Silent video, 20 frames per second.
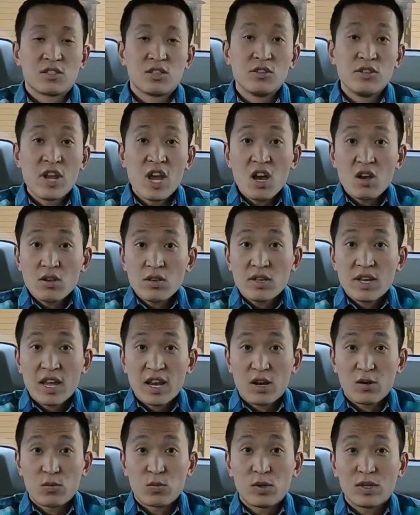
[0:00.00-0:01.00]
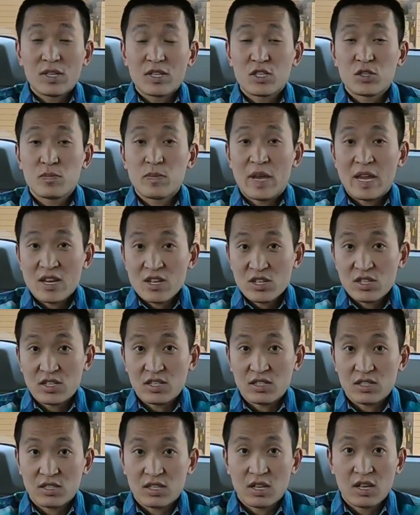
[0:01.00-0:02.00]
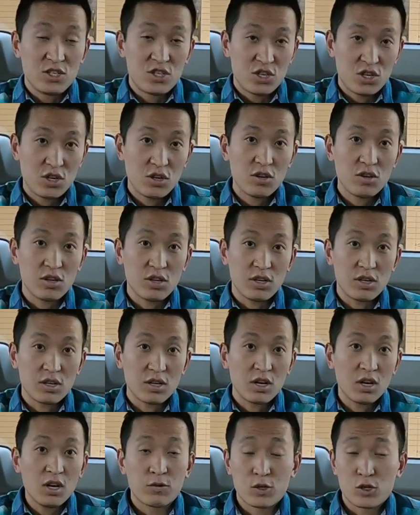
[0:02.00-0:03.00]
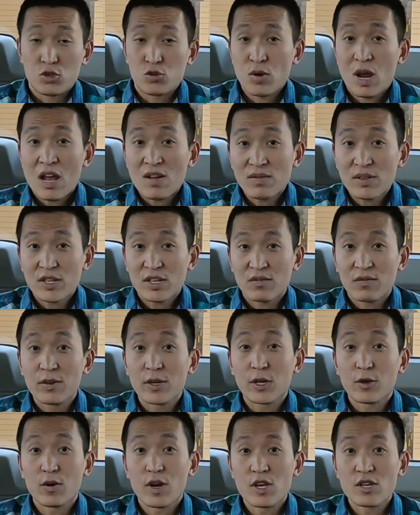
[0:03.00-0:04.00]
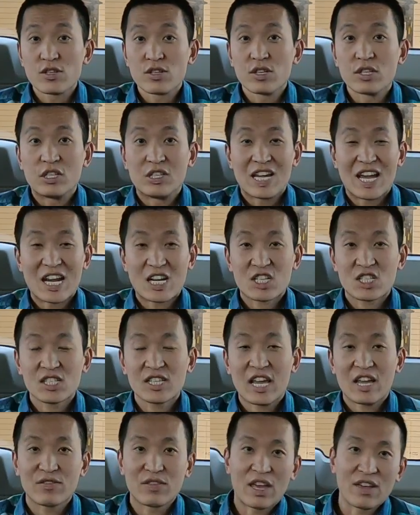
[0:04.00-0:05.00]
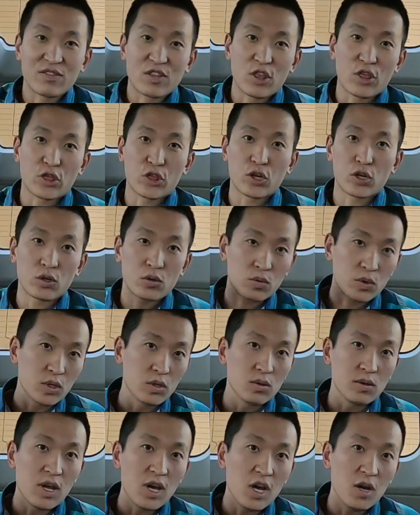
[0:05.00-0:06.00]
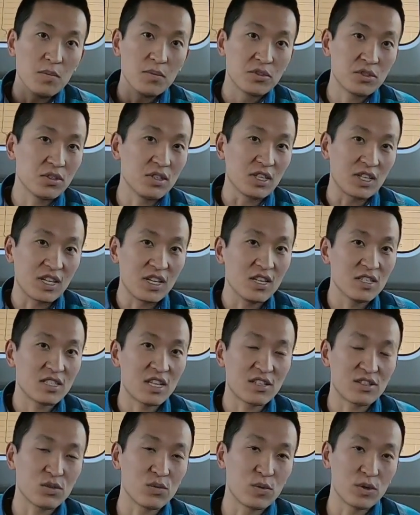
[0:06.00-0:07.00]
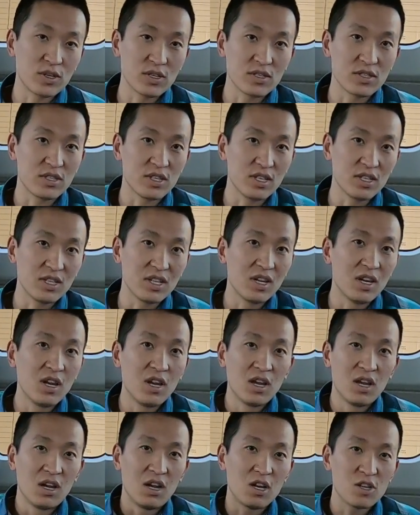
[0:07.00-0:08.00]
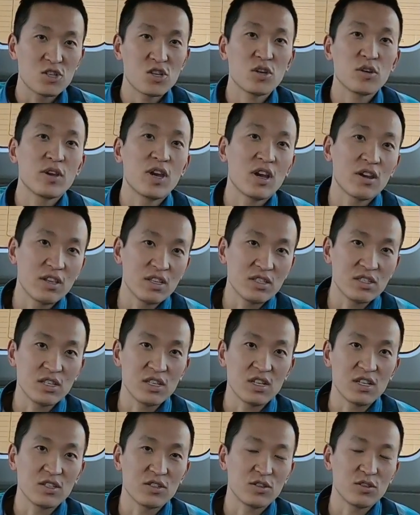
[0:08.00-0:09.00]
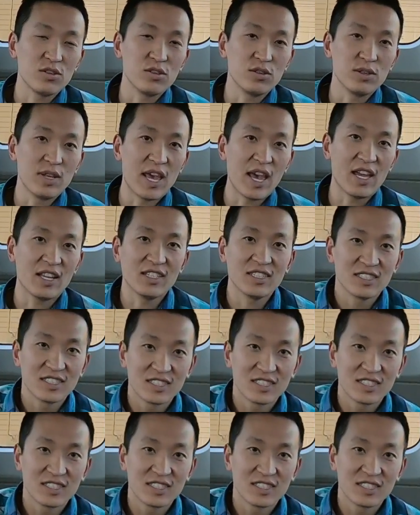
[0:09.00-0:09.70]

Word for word: So now you got a really spacious interior. For traveling configuration, you actually have to have the third row up so the kids have somewhere to sit. I'll show you how easy it is to do that.